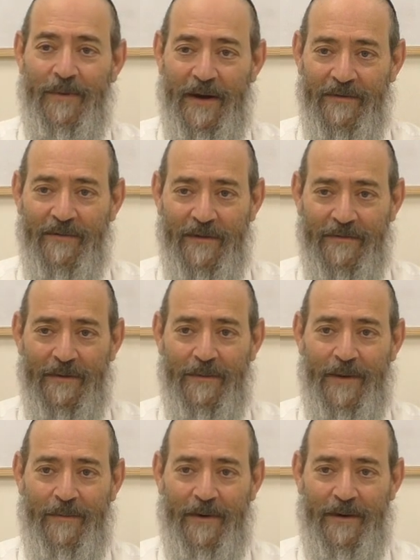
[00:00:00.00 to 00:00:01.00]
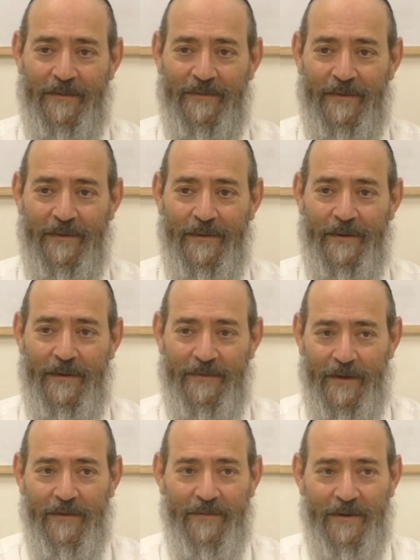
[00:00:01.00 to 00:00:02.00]
But he's also going to be embarrassed.
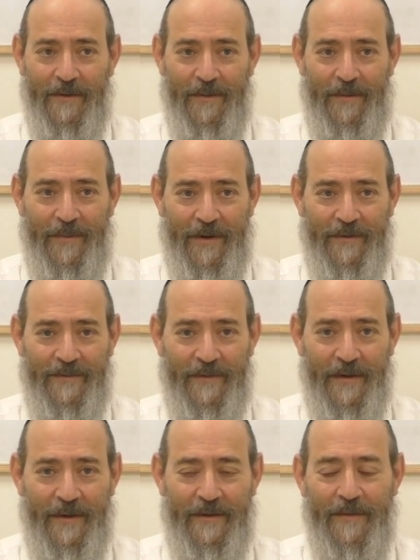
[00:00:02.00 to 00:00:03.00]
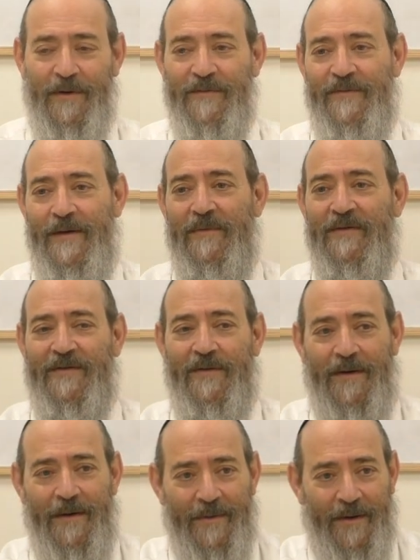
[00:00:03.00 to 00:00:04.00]
The most famous
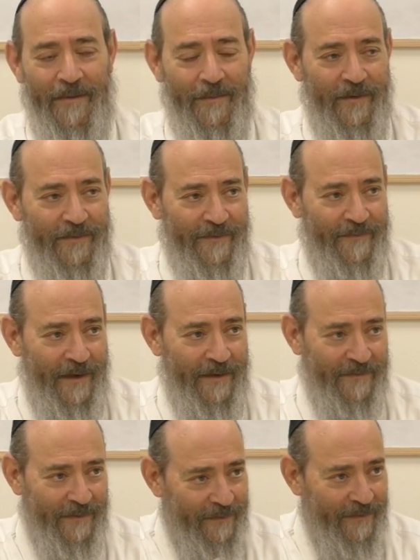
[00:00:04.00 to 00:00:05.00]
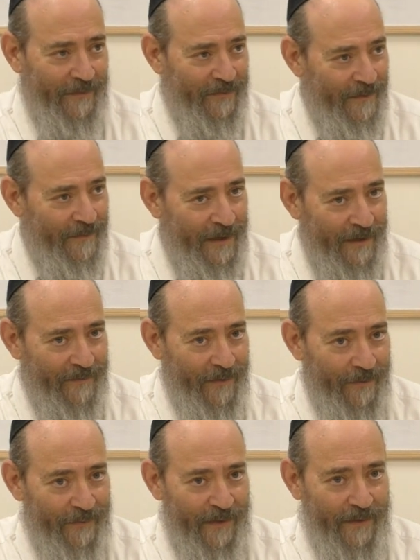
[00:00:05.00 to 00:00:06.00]
story about Ramosha Feinstein, which I'm sure many of
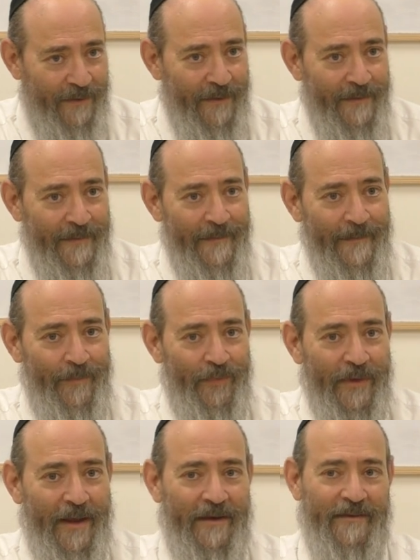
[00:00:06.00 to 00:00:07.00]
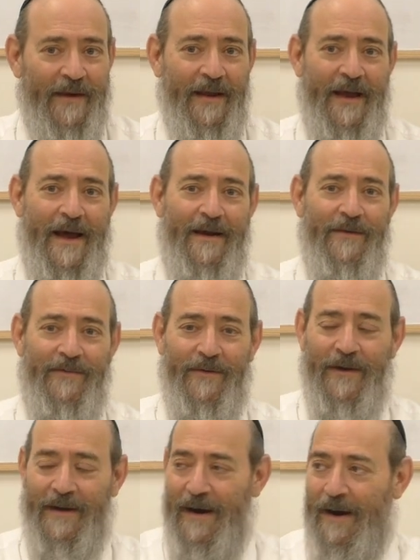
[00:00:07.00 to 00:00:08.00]
you have heard, is that he got
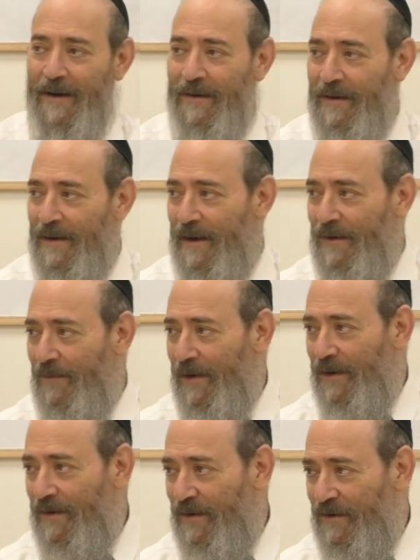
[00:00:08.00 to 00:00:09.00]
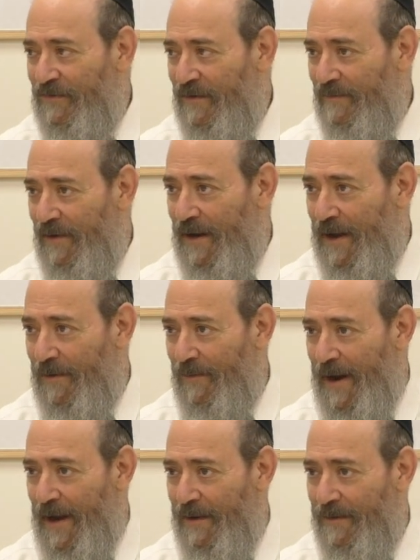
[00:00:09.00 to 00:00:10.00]
into a car on the way to the yeshiva. He got a
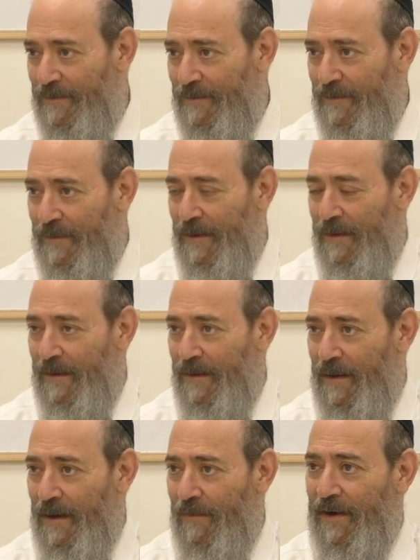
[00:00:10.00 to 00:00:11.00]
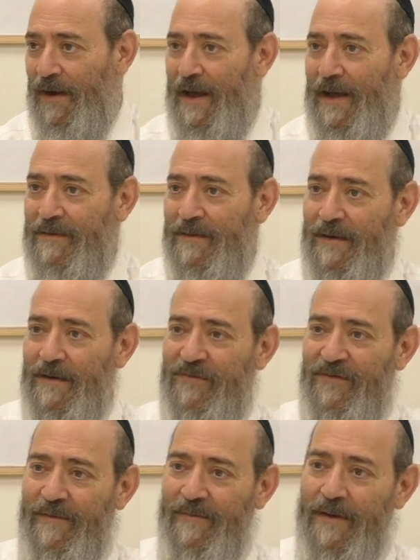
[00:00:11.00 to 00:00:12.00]
ride. And when he got to the
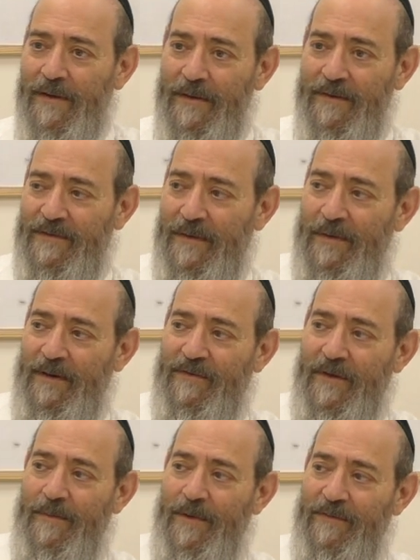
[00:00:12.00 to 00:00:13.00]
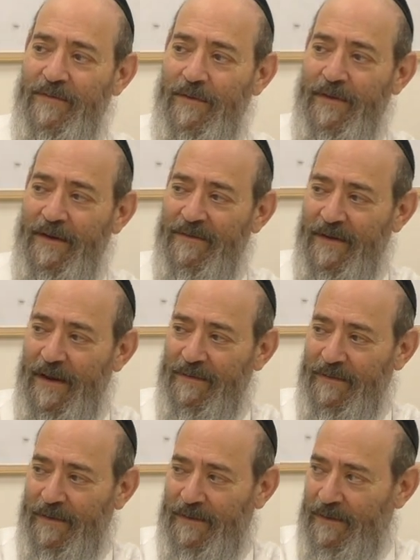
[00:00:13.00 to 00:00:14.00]
yeshiva, somebody saw him, he was holding his
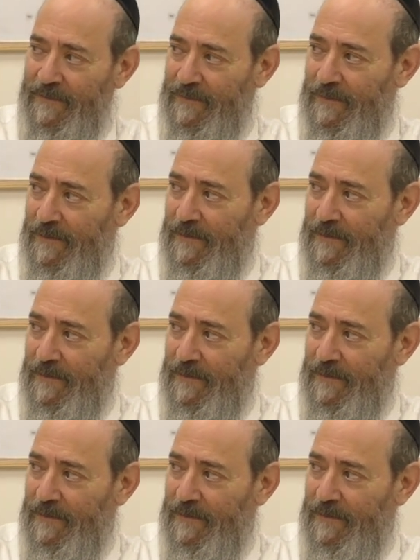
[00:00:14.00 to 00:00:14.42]
hands like this.